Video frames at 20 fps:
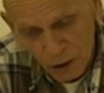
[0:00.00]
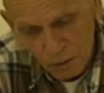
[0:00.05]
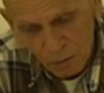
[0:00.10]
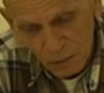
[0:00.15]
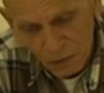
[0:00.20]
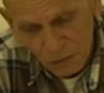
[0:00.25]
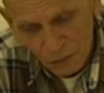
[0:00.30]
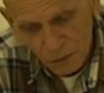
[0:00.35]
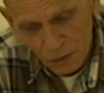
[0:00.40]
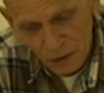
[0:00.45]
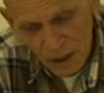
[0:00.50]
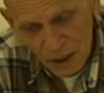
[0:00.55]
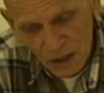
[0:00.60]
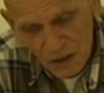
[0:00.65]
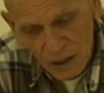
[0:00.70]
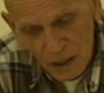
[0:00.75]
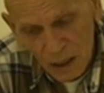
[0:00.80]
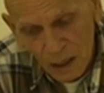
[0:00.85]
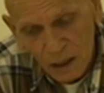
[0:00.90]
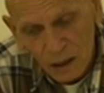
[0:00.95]
night before they
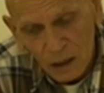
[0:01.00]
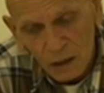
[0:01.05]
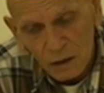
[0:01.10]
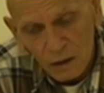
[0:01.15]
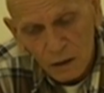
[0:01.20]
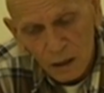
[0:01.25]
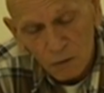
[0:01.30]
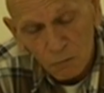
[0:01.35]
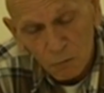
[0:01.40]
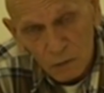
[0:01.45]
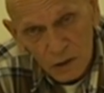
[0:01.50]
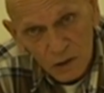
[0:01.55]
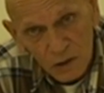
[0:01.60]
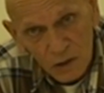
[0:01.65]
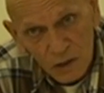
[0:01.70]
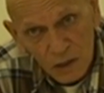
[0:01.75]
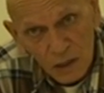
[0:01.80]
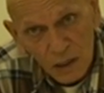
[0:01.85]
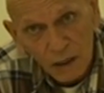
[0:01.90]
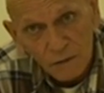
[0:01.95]
started, and then one
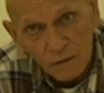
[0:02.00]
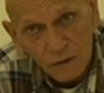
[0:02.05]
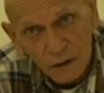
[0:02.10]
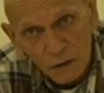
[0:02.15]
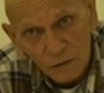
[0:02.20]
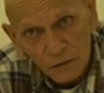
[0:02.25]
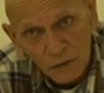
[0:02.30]
just after they